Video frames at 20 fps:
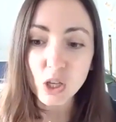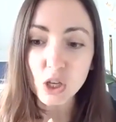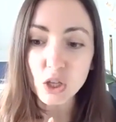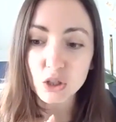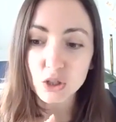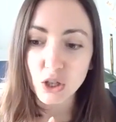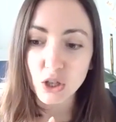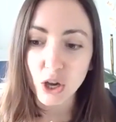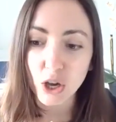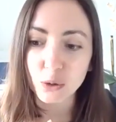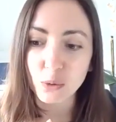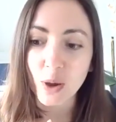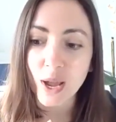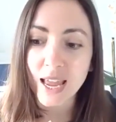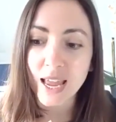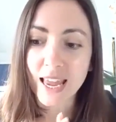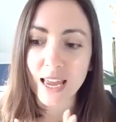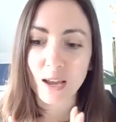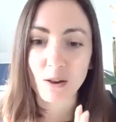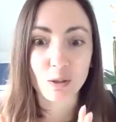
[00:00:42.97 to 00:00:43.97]
So
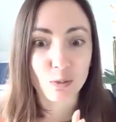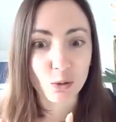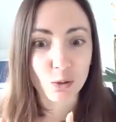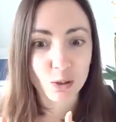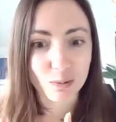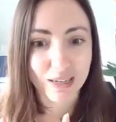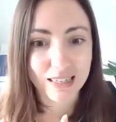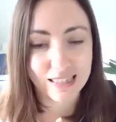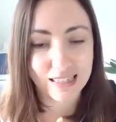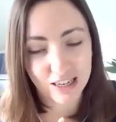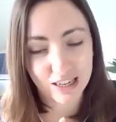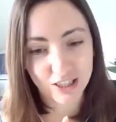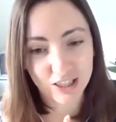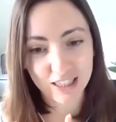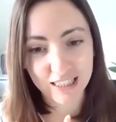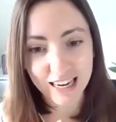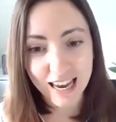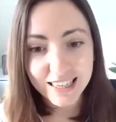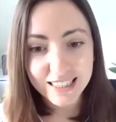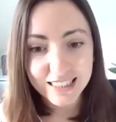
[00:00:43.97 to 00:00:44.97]
it was brought to my
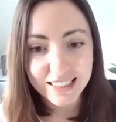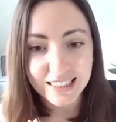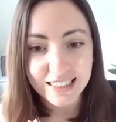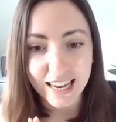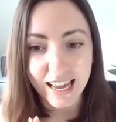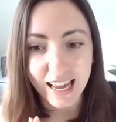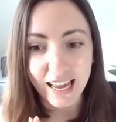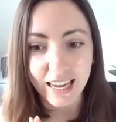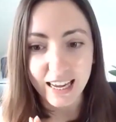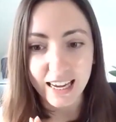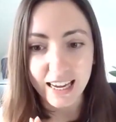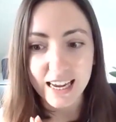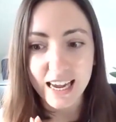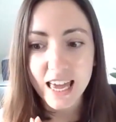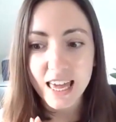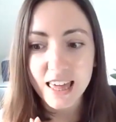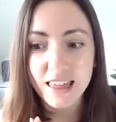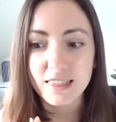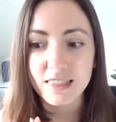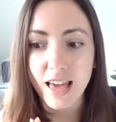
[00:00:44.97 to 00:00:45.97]
attention yesterday
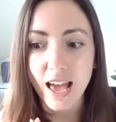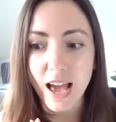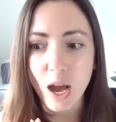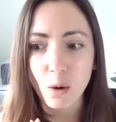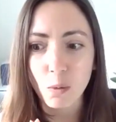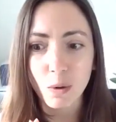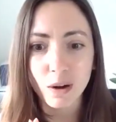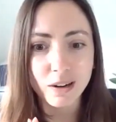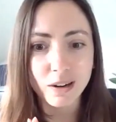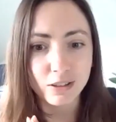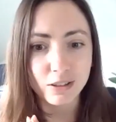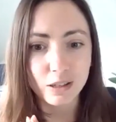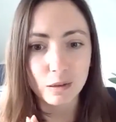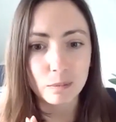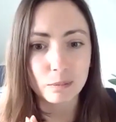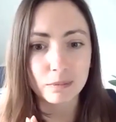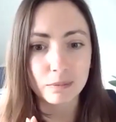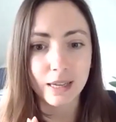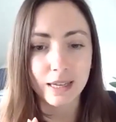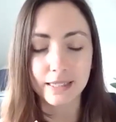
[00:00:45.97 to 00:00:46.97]
that one of
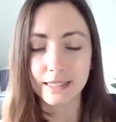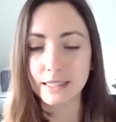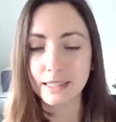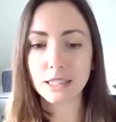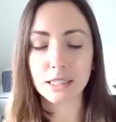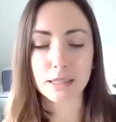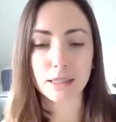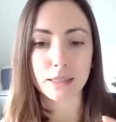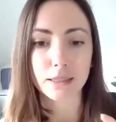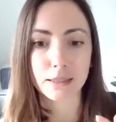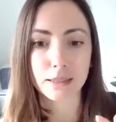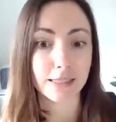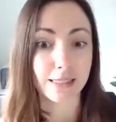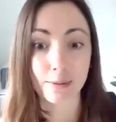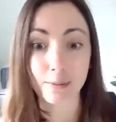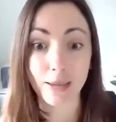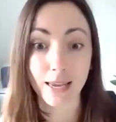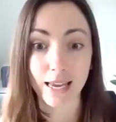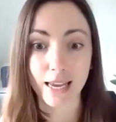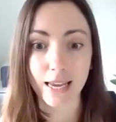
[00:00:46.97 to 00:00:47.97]
them has just
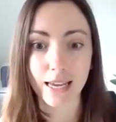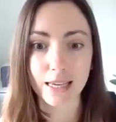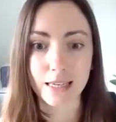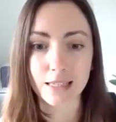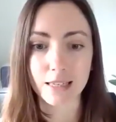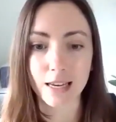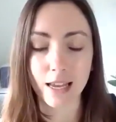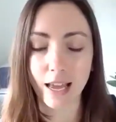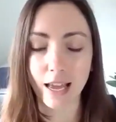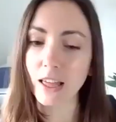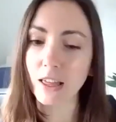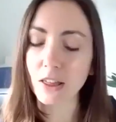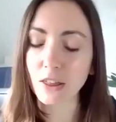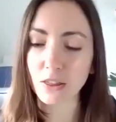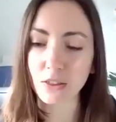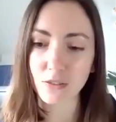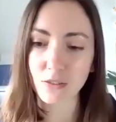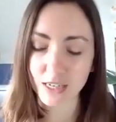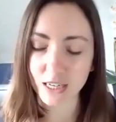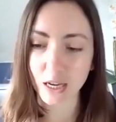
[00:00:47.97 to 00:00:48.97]
disappeared,
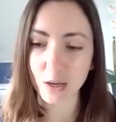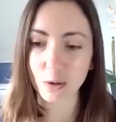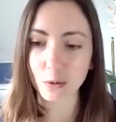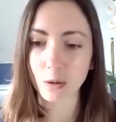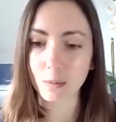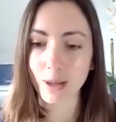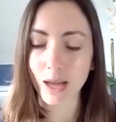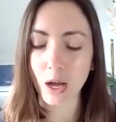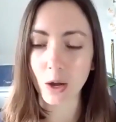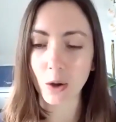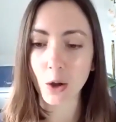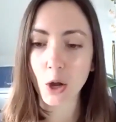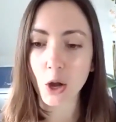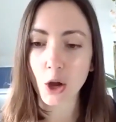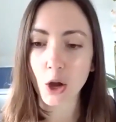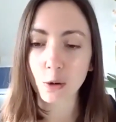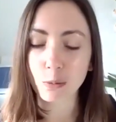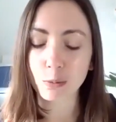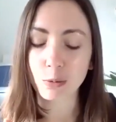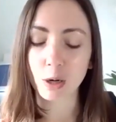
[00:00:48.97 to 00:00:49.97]
the video all about
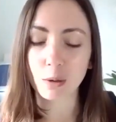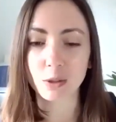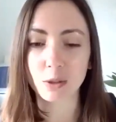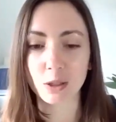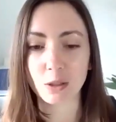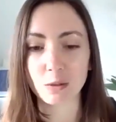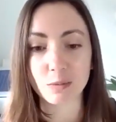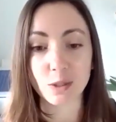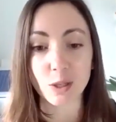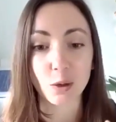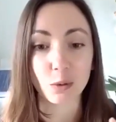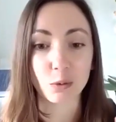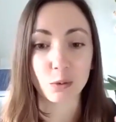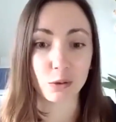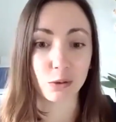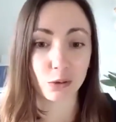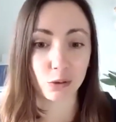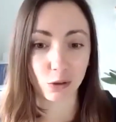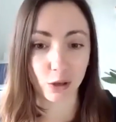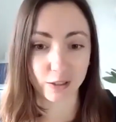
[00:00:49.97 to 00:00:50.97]
problems
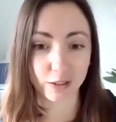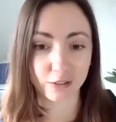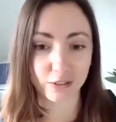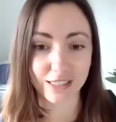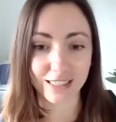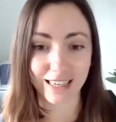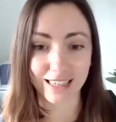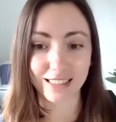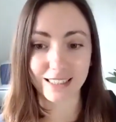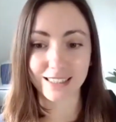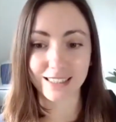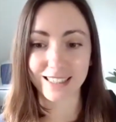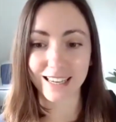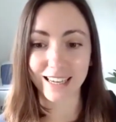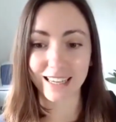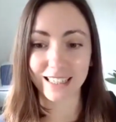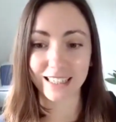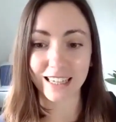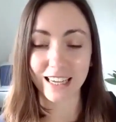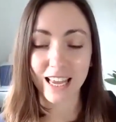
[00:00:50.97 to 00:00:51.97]
with thyroid
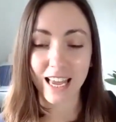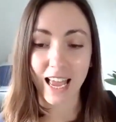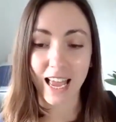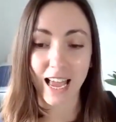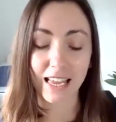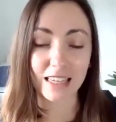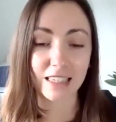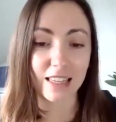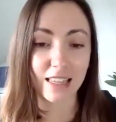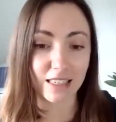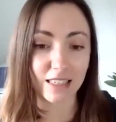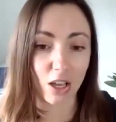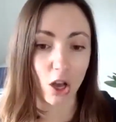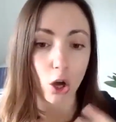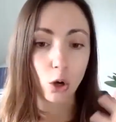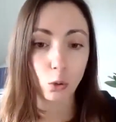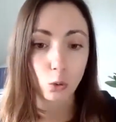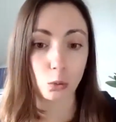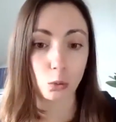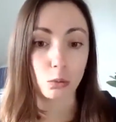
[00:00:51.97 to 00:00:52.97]
testing. And there's a
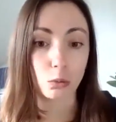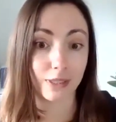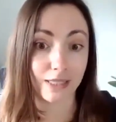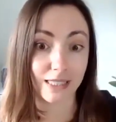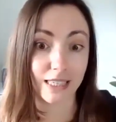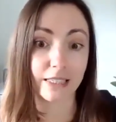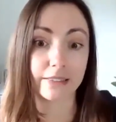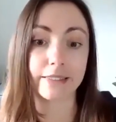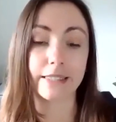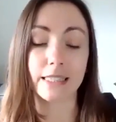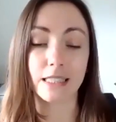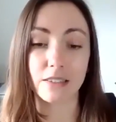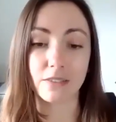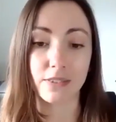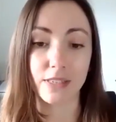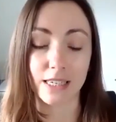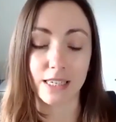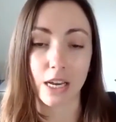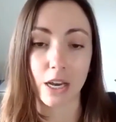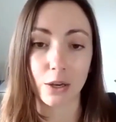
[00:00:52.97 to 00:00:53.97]
whole series of
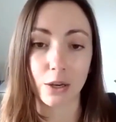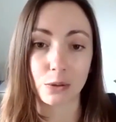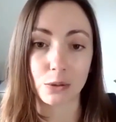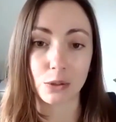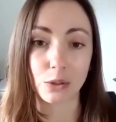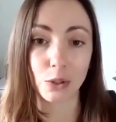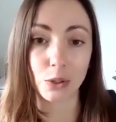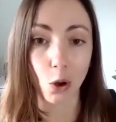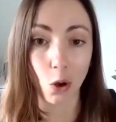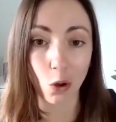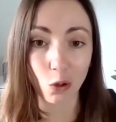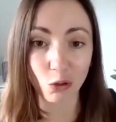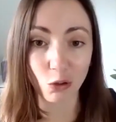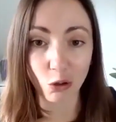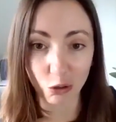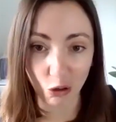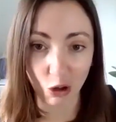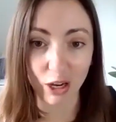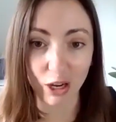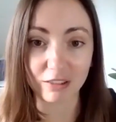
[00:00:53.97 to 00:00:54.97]
videos on the
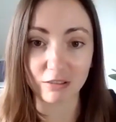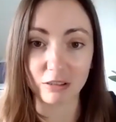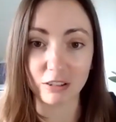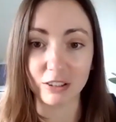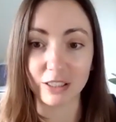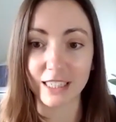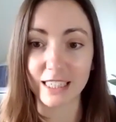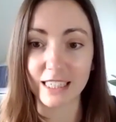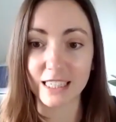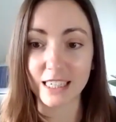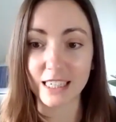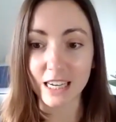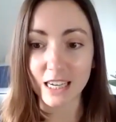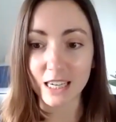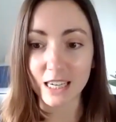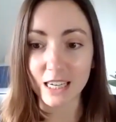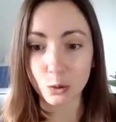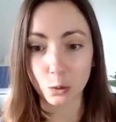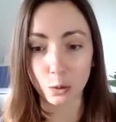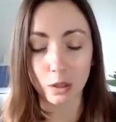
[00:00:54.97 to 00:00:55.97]
thyroid
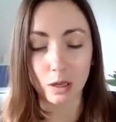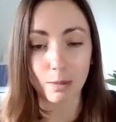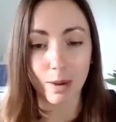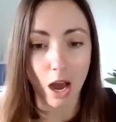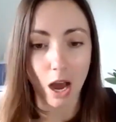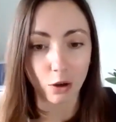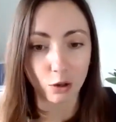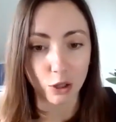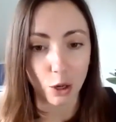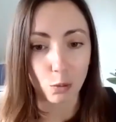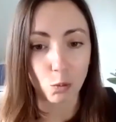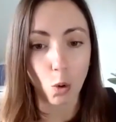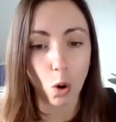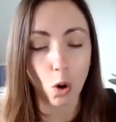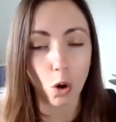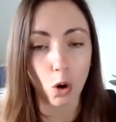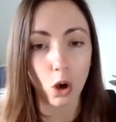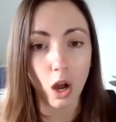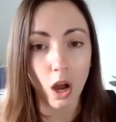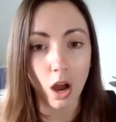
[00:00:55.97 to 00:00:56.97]
talking about,
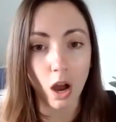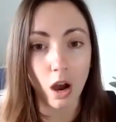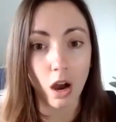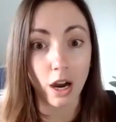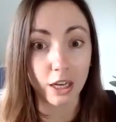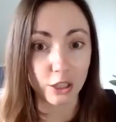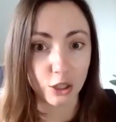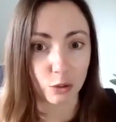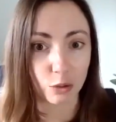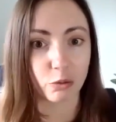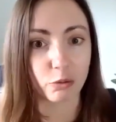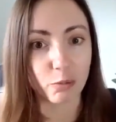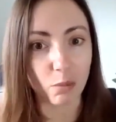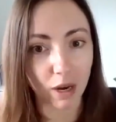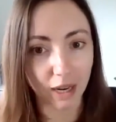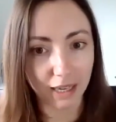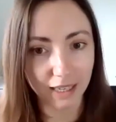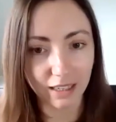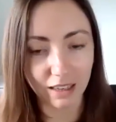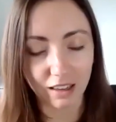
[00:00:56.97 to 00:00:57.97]
what I do with
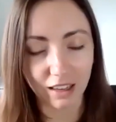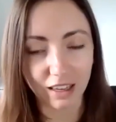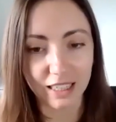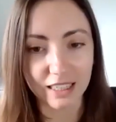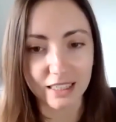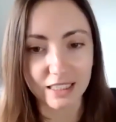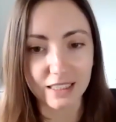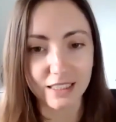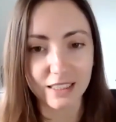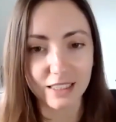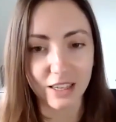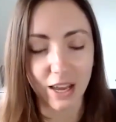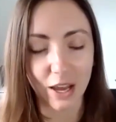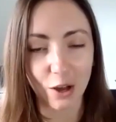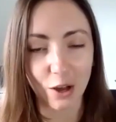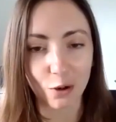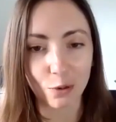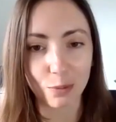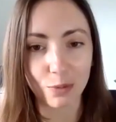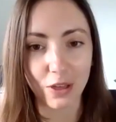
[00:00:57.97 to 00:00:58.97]
my clients to
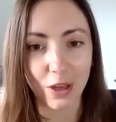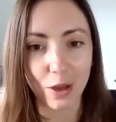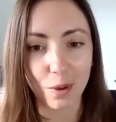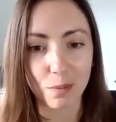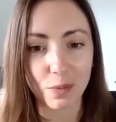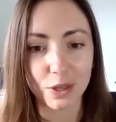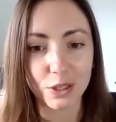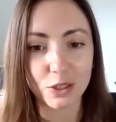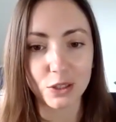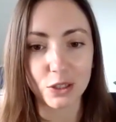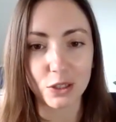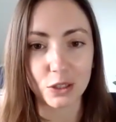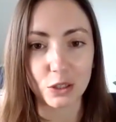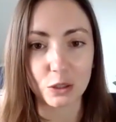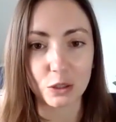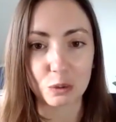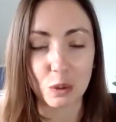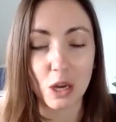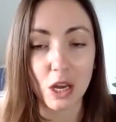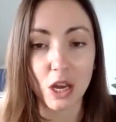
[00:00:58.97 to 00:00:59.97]
help them
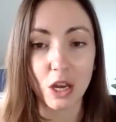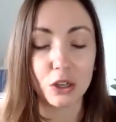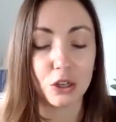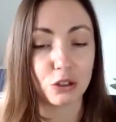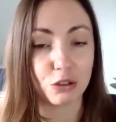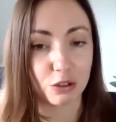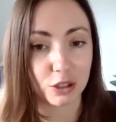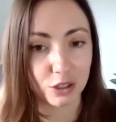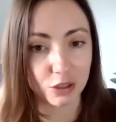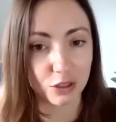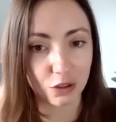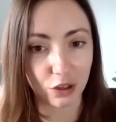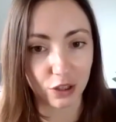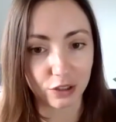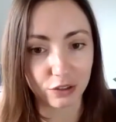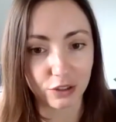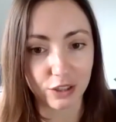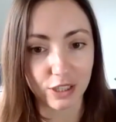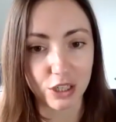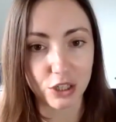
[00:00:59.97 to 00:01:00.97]
to address
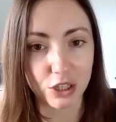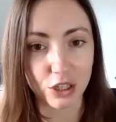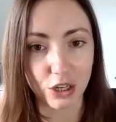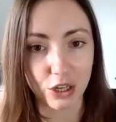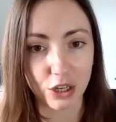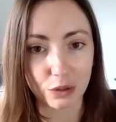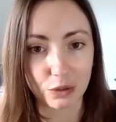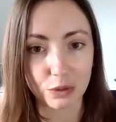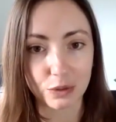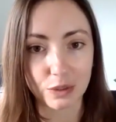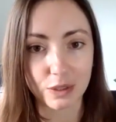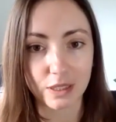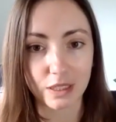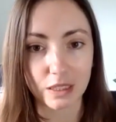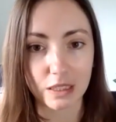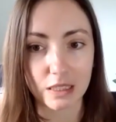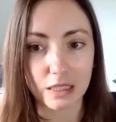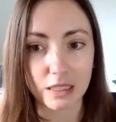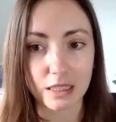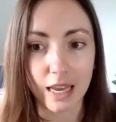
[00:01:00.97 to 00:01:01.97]
thyroid issues
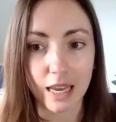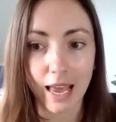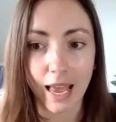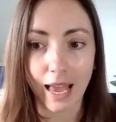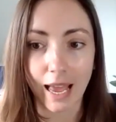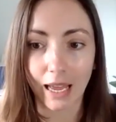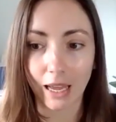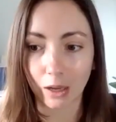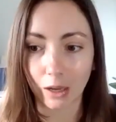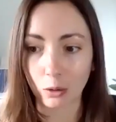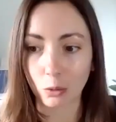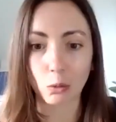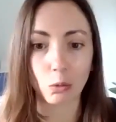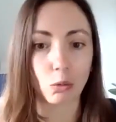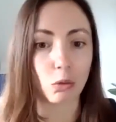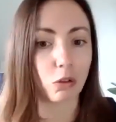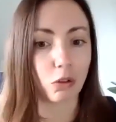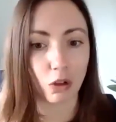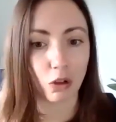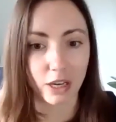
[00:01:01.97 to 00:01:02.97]
and how
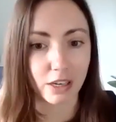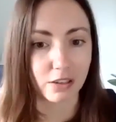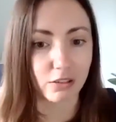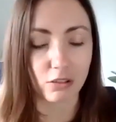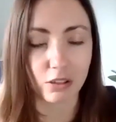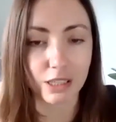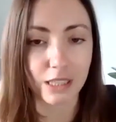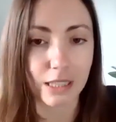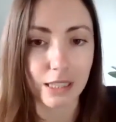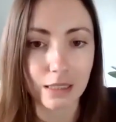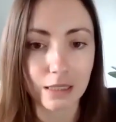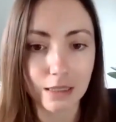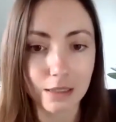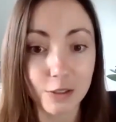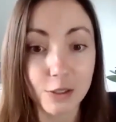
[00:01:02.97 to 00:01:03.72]
the thyroid is